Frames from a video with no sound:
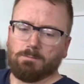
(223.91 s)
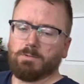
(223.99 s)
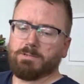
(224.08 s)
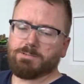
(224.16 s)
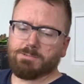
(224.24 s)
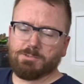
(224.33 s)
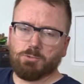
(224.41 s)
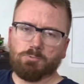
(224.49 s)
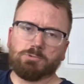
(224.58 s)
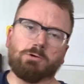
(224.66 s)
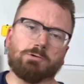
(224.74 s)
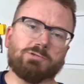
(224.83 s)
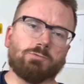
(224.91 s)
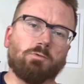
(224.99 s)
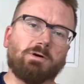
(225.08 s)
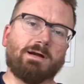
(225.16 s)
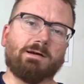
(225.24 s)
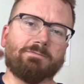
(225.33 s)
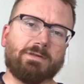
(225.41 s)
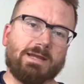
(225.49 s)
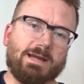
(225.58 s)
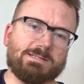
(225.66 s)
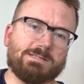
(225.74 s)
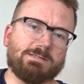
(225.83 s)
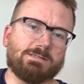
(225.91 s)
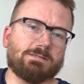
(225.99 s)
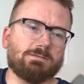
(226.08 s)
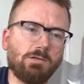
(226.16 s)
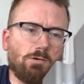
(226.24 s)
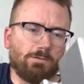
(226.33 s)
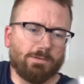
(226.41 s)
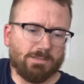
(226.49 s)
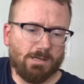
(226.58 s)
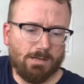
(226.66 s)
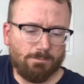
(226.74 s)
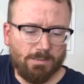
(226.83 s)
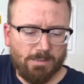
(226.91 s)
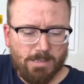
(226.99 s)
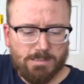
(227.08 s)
because your supercharger will have the gaskets to go on the top.